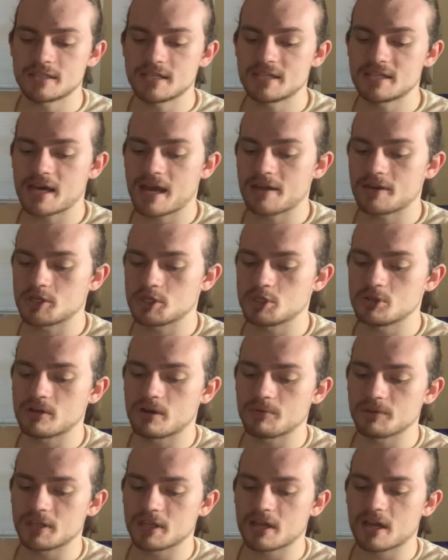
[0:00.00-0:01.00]
in a shootout
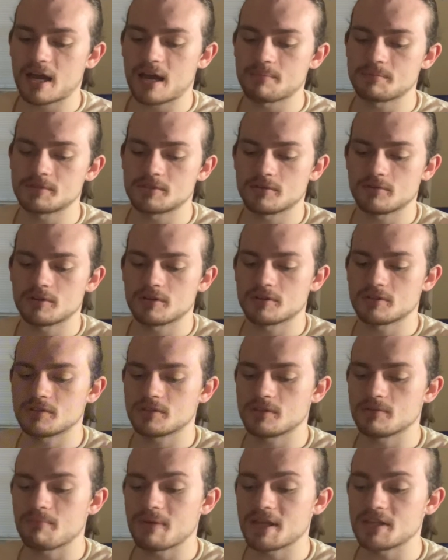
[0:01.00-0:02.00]
with the cops. So
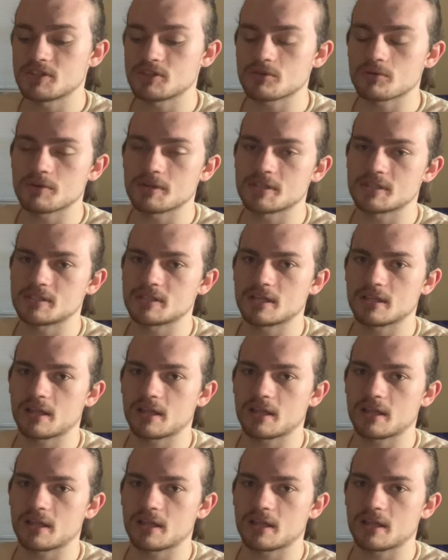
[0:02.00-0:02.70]
the main story is that